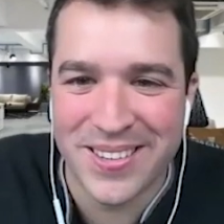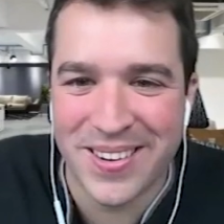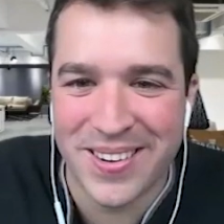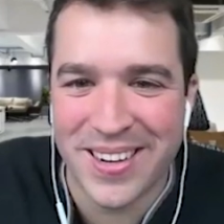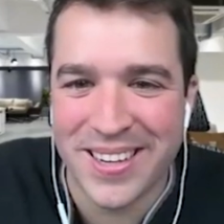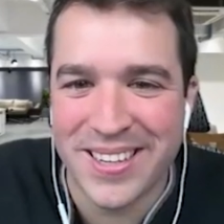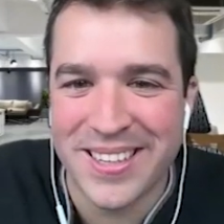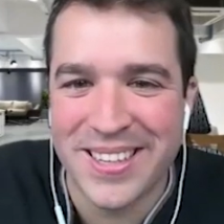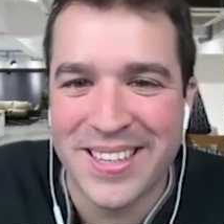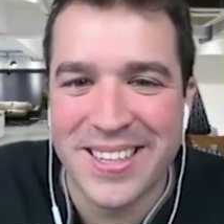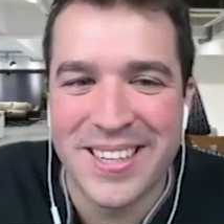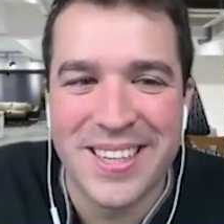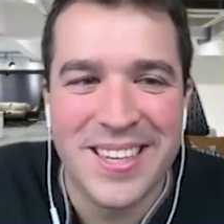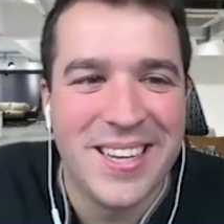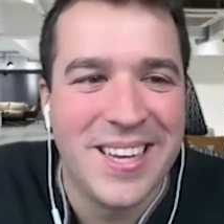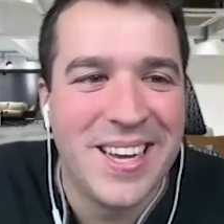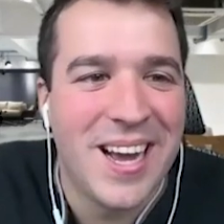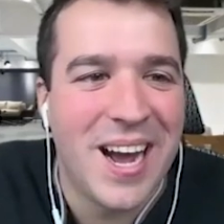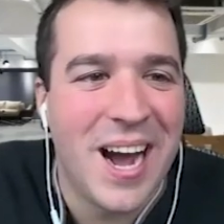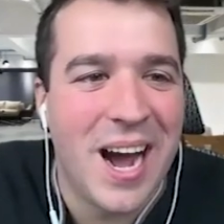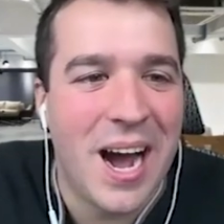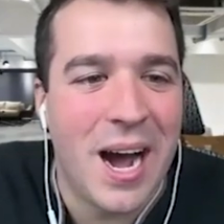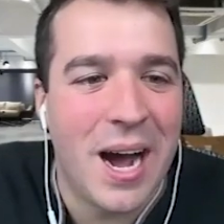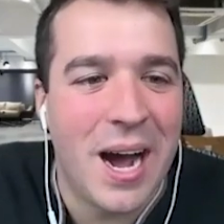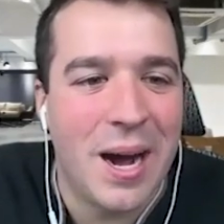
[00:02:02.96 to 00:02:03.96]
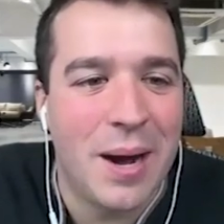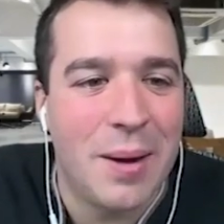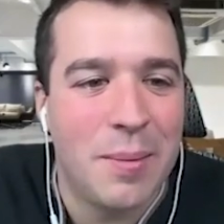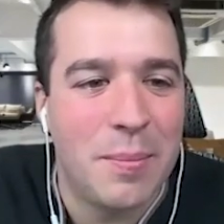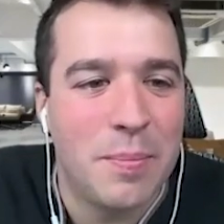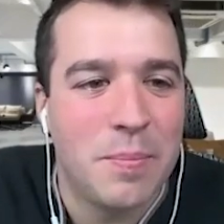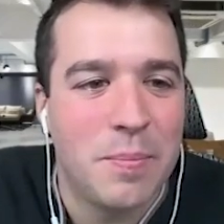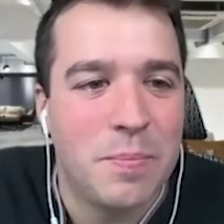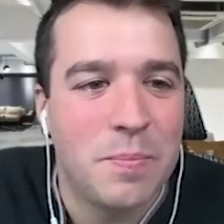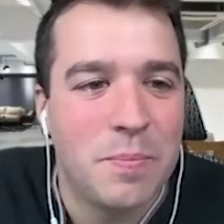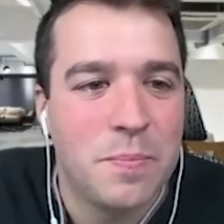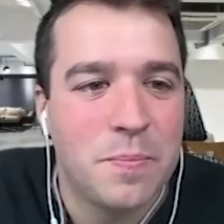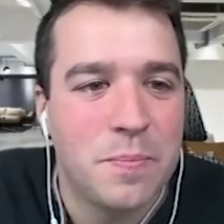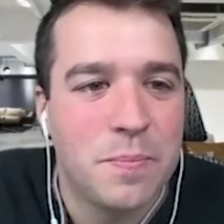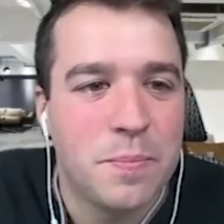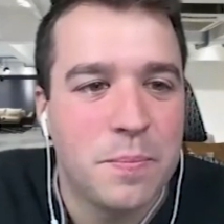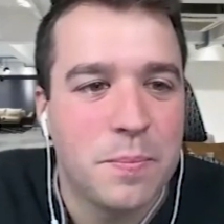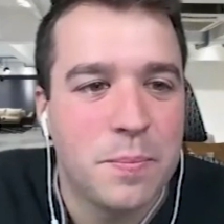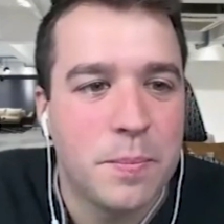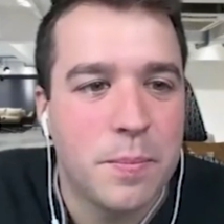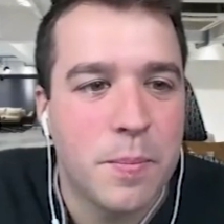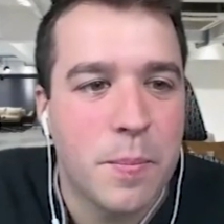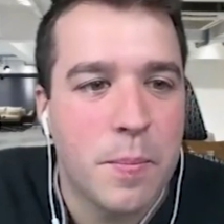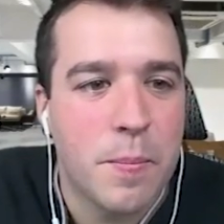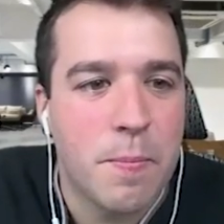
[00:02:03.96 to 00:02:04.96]
right um
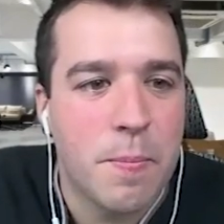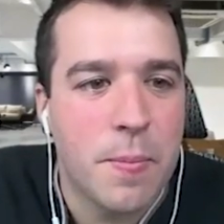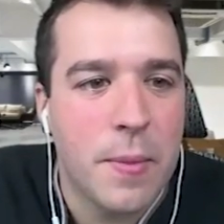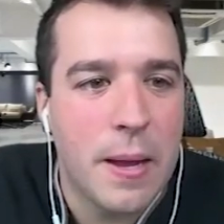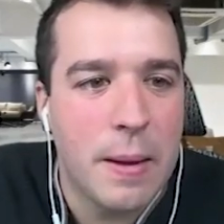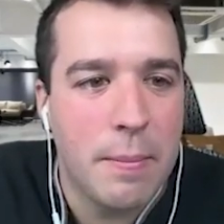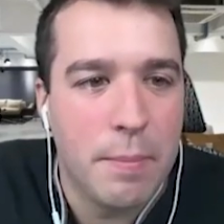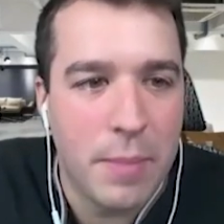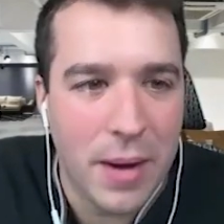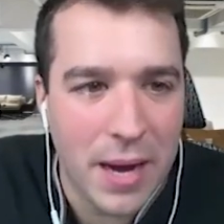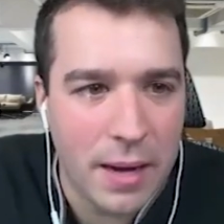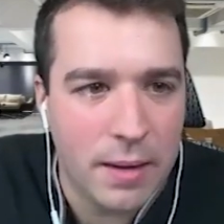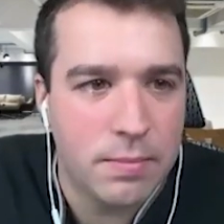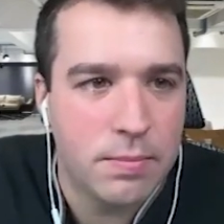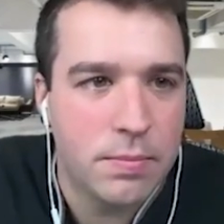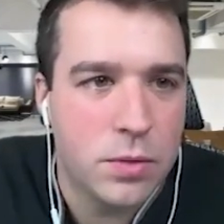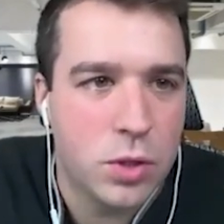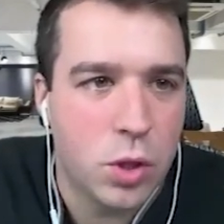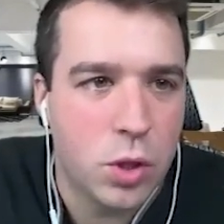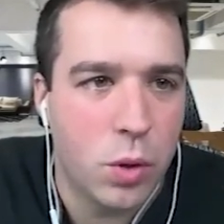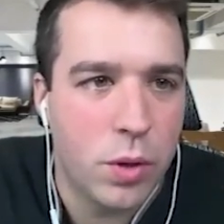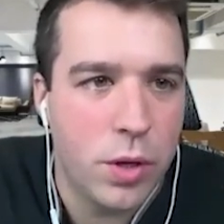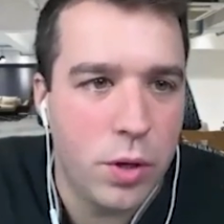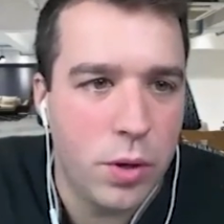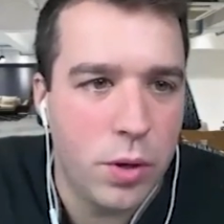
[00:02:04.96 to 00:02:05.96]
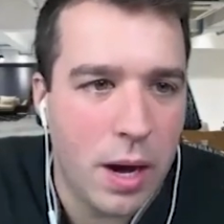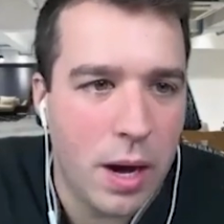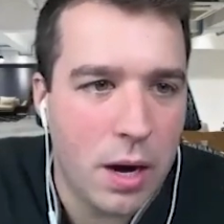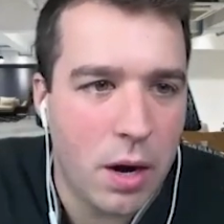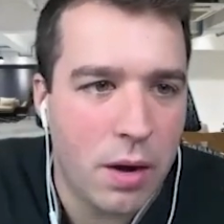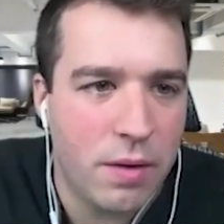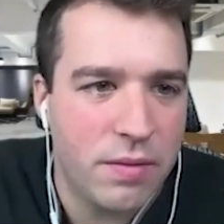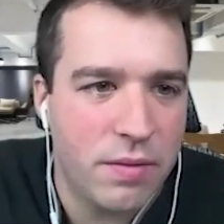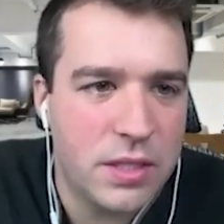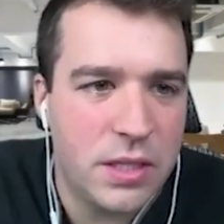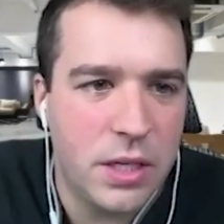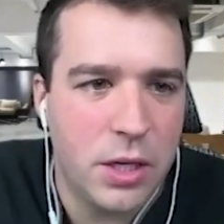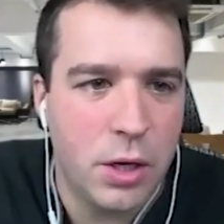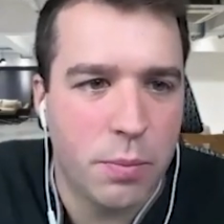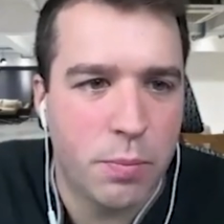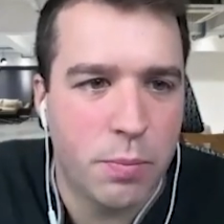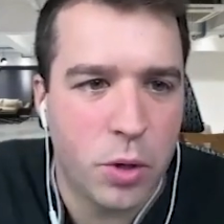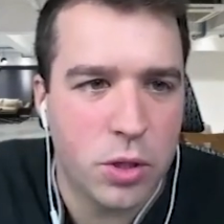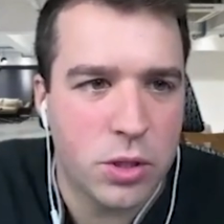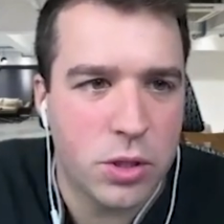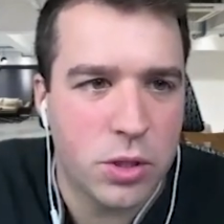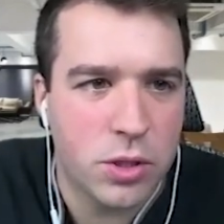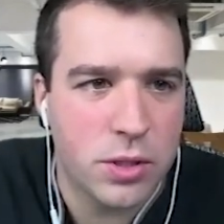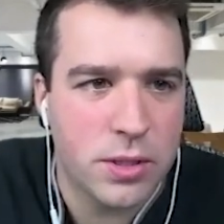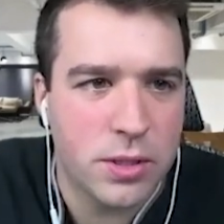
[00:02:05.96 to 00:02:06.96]
but yeah so you got obviously your
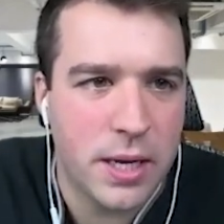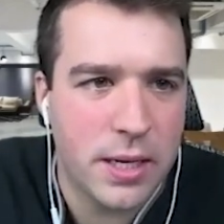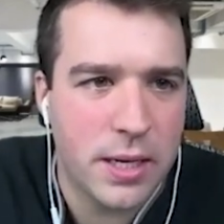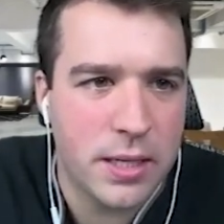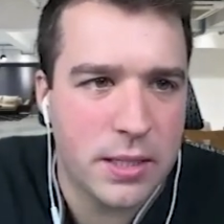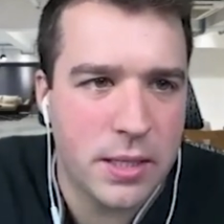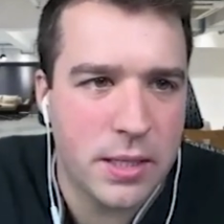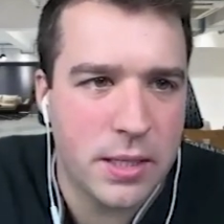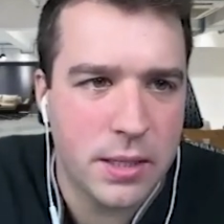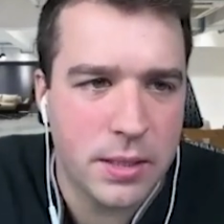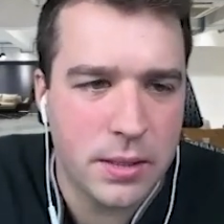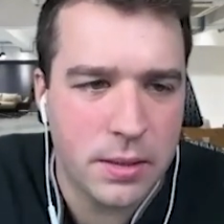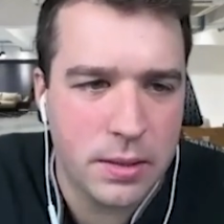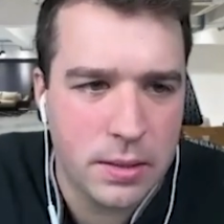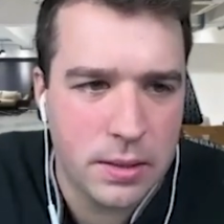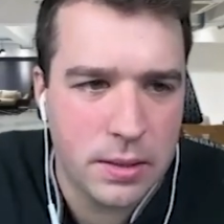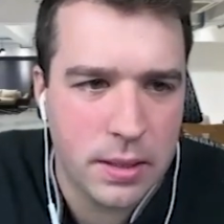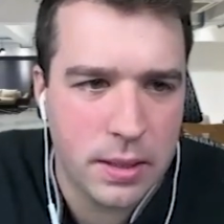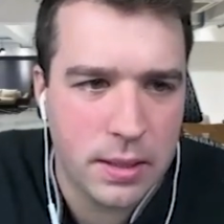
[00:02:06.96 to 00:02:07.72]
personal settings here